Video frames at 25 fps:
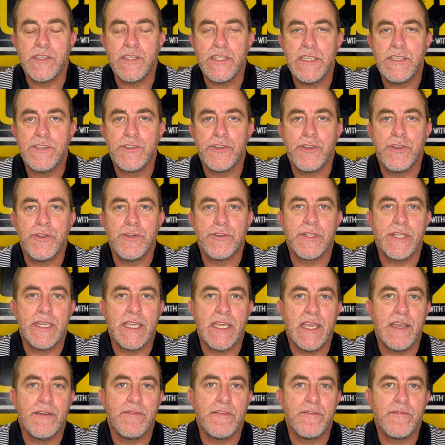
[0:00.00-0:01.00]
And these are usually
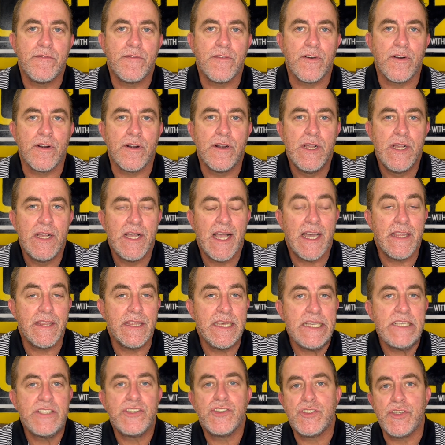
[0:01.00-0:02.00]
given for at
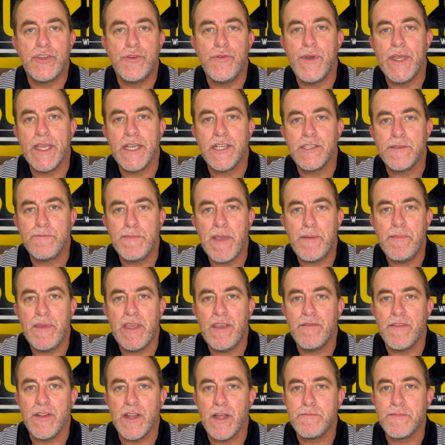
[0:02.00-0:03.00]
least 2 weeks, maybe
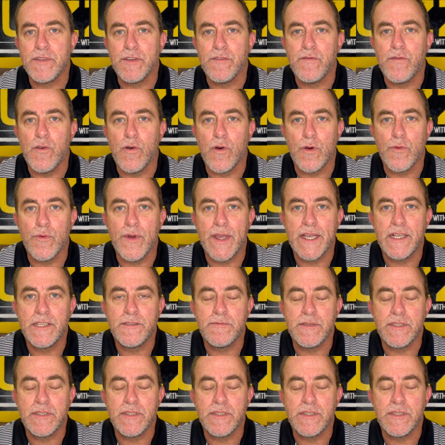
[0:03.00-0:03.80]
even up to 4 weeks.